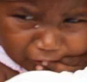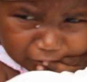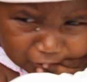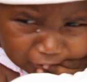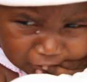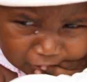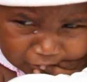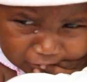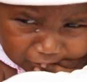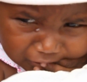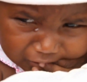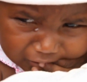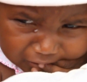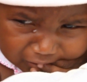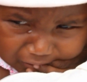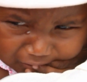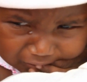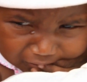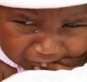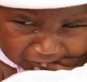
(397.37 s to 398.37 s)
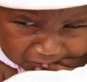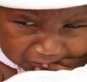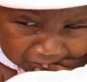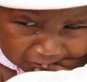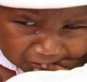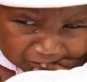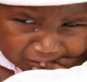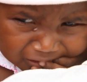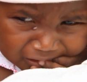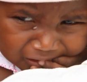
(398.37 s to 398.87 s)
pearl.
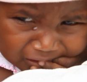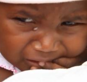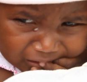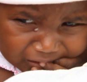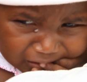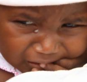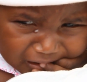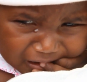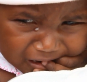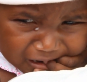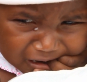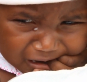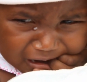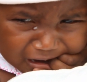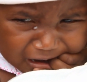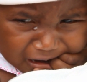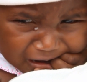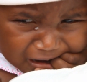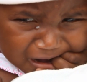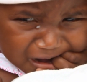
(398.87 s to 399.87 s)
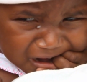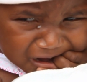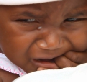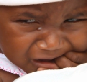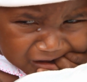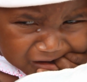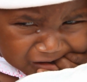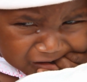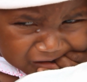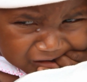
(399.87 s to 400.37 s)
Show it to the world by how you
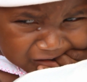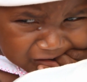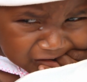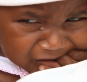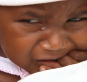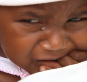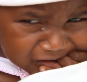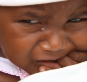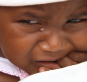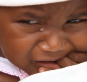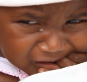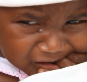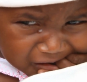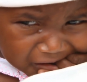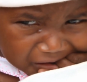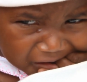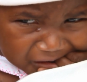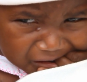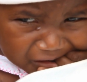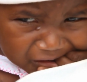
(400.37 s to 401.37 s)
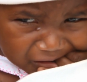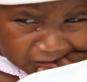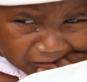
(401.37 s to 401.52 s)
live. Have a great